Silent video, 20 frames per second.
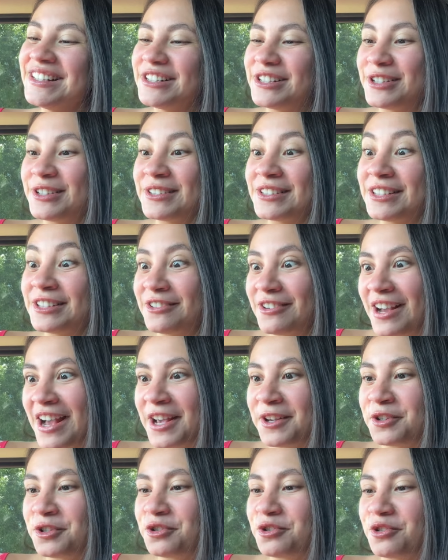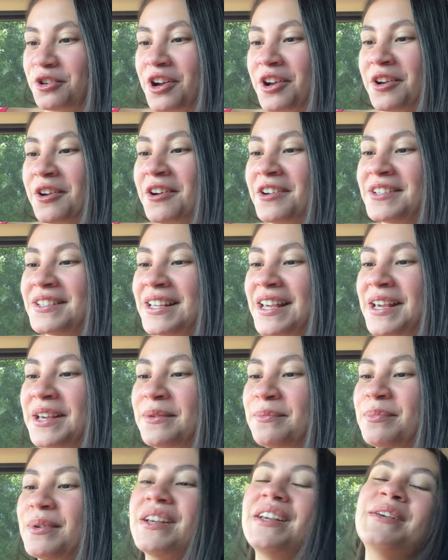she's a little high strung all
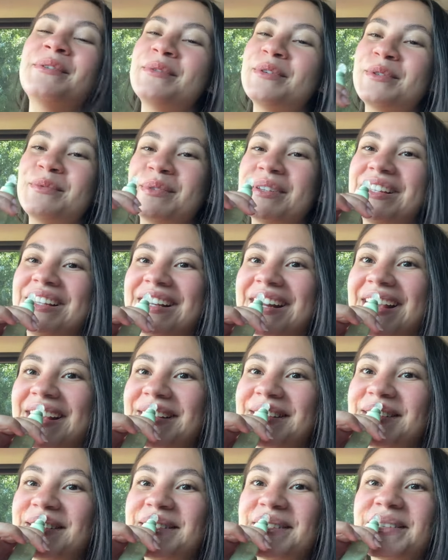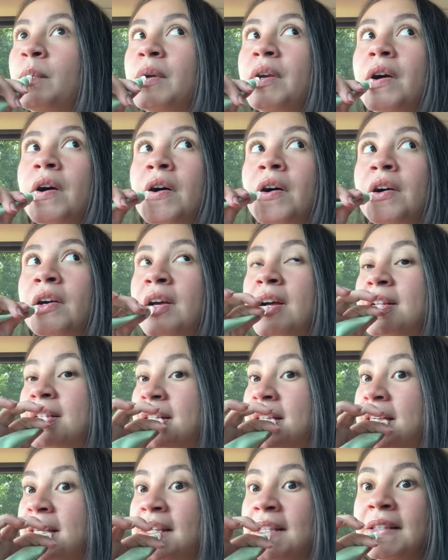day but it was really nice we all got
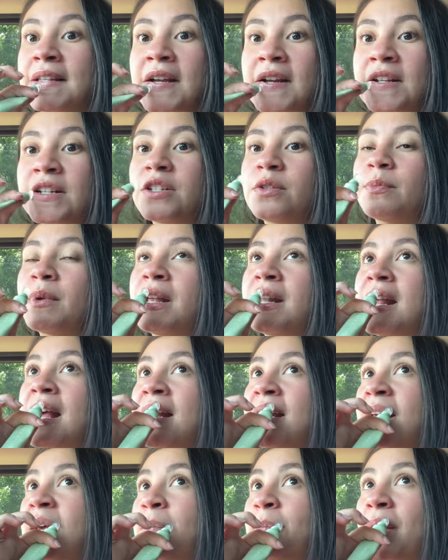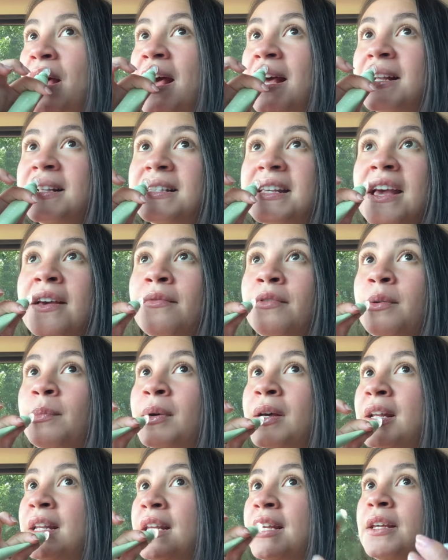to eat lunch my nana packed
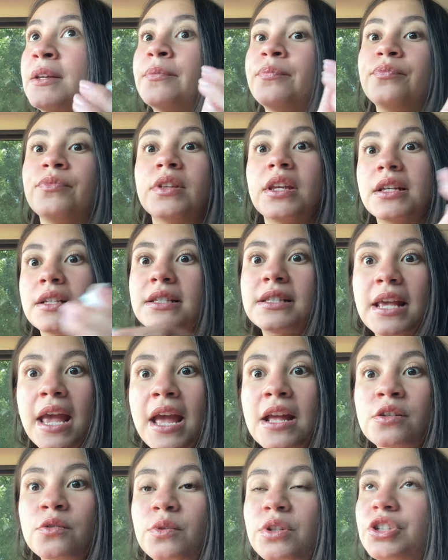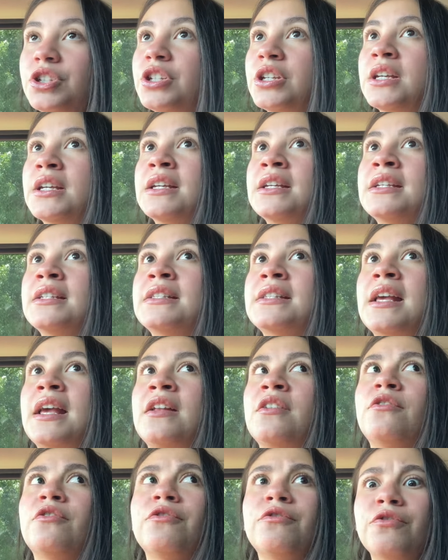everybody sandwiches
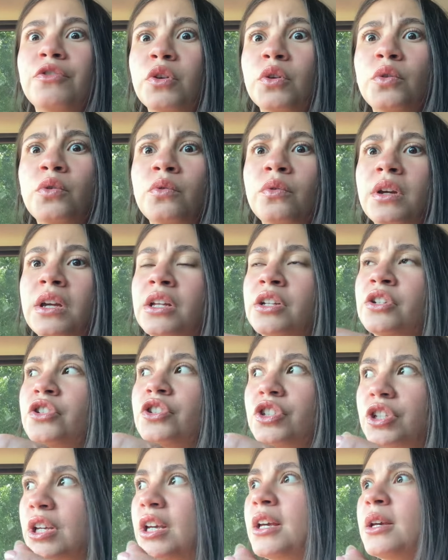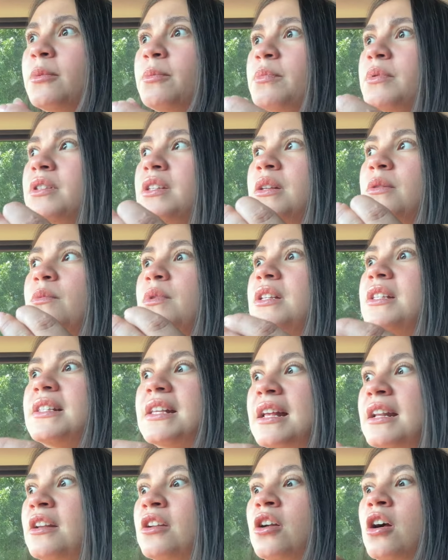and fruit and chips and we
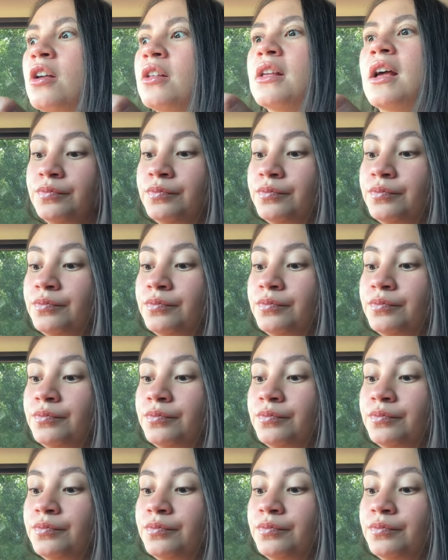set it all up